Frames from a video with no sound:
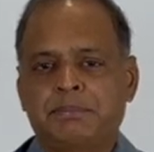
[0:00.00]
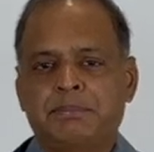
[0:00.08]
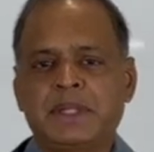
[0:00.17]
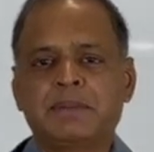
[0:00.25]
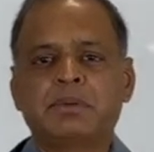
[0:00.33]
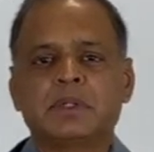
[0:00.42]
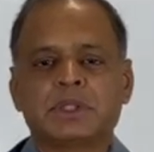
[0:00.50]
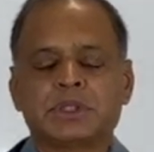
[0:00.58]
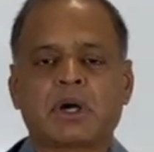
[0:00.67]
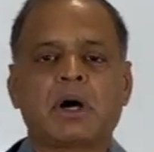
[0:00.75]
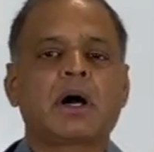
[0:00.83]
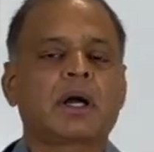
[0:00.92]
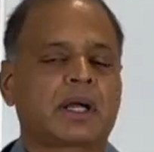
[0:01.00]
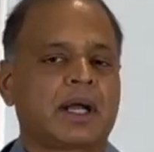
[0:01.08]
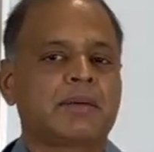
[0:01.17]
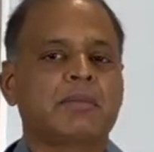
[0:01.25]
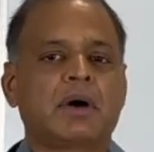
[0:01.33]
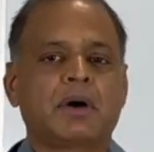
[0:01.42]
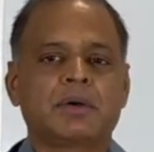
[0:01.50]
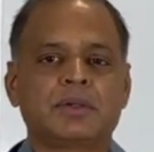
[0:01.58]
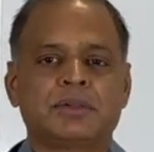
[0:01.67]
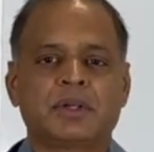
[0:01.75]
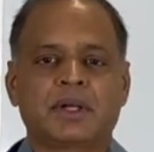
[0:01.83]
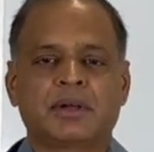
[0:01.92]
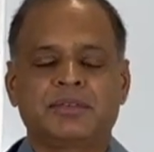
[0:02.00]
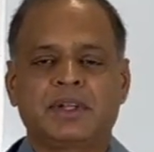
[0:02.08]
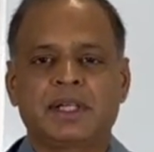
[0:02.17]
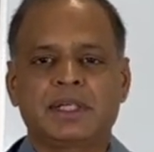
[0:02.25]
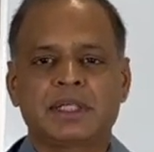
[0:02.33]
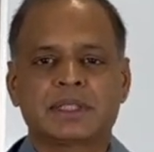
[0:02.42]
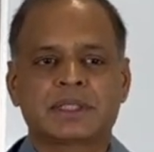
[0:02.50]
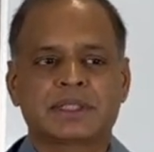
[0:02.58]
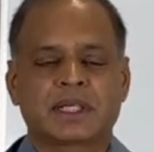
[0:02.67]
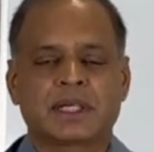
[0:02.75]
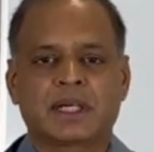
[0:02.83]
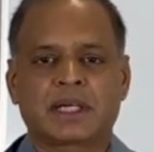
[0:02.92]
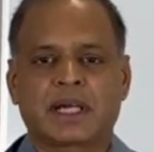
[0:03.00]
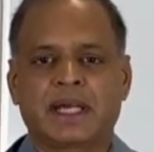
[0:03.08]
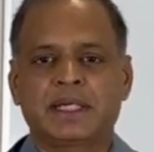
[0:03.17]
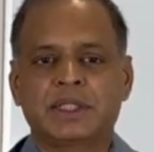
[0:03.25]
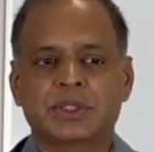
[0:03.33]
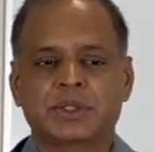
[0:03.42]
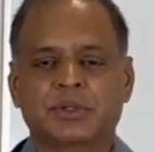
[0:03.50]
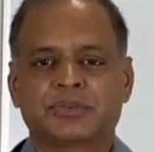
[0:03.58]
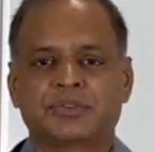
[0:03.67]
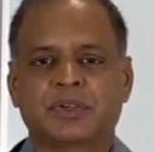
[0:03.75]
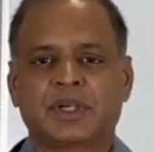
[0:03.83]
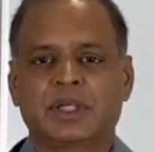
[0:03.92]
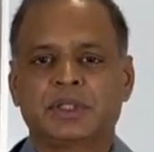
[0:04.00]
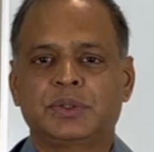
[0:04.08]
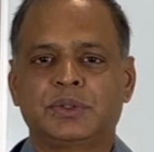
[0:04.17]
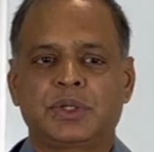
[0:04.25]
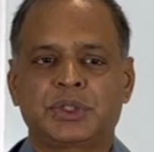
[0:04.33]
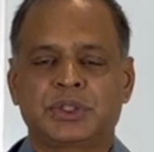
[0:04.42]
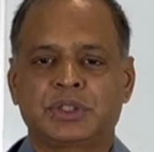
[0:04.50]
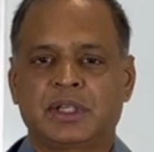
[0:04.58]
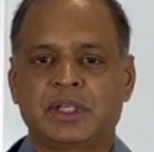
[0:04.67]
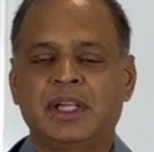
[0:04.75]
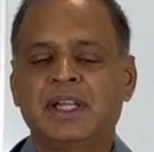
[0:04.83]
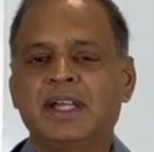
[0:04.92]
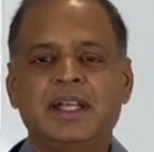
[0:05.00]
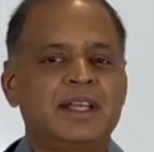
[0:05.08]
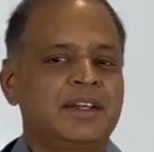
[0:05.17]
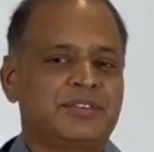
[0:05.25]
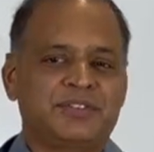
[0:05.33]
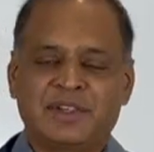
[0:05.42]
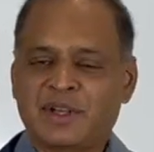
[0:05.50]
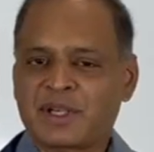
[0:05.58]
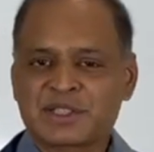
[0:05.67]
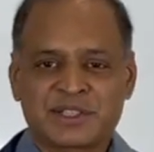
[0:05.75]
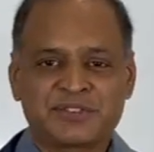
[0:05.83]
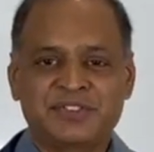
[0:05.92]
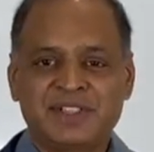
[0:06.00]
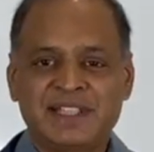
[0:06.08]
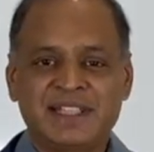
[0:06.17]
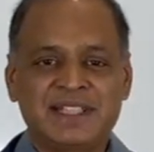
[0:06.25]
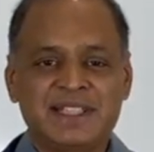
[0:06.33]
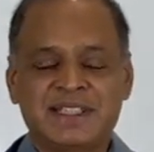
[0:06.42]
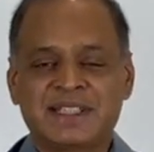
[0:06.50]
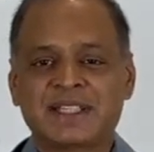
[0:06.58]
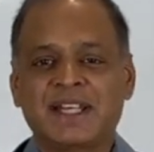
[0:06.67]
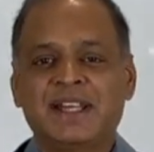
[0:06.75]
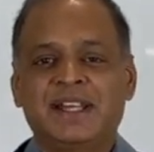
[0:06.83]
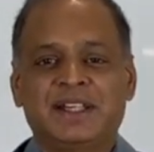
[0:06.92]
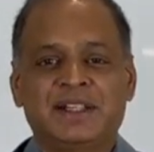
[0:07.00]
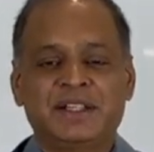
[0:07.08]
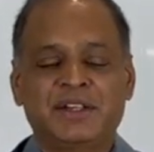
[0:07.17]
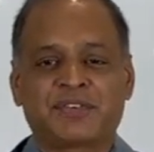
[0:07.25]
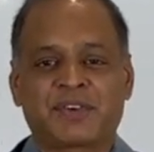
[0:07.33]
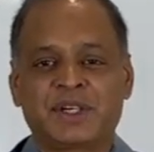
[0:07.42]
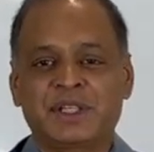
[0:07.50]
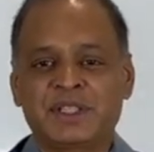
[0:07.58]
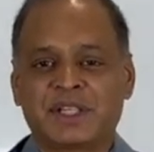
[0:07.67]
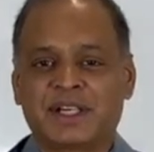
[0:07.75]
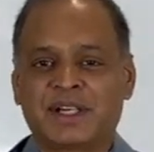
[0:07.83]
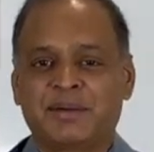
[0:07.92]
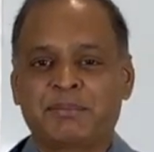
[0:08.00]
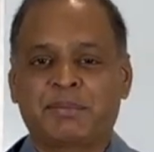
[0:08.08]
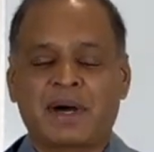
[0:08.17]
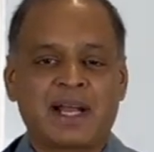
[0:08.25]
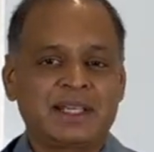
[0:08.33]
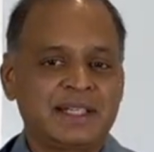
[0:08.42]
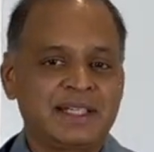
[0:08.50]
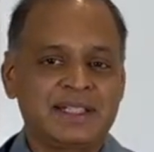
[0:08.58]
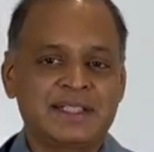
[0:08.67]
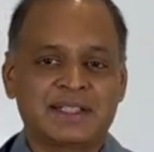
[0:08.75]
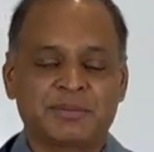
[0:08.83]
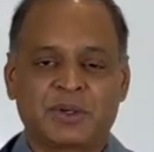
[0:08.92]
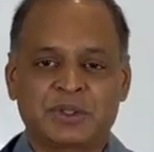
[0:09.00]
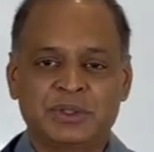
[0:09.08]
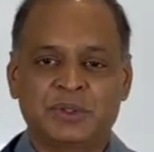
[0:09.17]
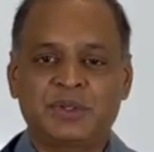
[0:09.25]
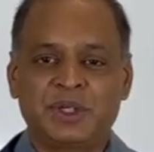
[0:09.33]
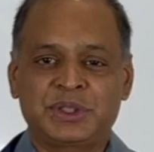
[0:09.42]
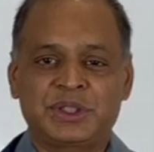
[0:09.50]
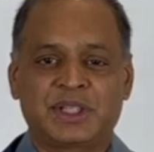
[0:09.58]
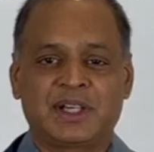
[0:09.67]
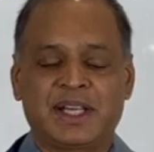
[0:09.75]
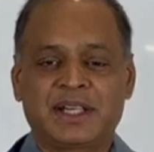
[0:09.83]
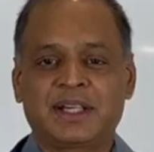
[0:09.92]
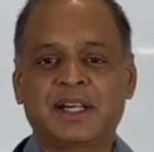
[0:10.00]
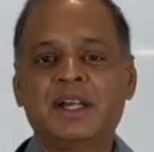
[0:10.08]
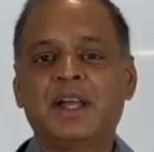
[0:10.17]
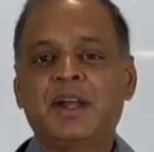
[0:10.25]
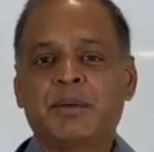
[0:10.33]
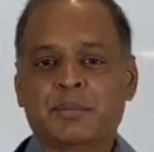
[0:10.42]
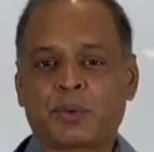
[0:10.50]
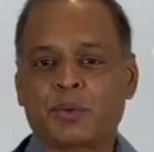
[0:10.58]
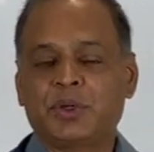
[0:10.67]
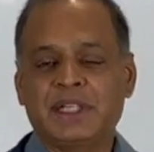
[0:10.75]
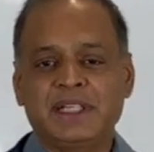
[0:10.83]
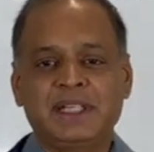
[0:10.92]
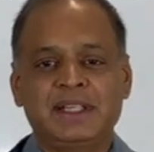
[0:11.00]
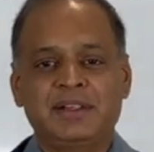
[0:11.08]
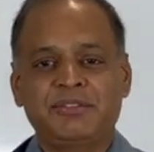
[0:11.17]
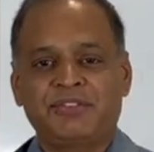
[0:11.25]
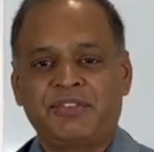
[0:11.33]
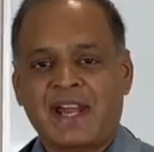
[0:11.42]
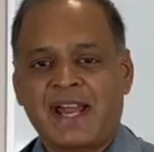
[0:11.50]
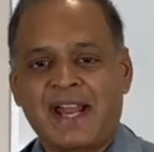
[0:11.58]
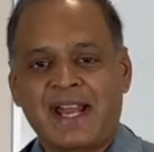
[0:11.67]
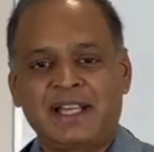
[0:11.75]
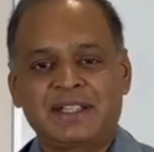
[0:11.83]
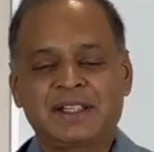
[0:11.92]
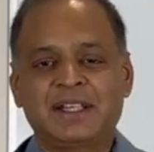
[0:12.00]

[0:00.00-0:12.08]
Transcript: people talk about various kinds of nutritional philosophies, different parties about nutrition like protein, fat,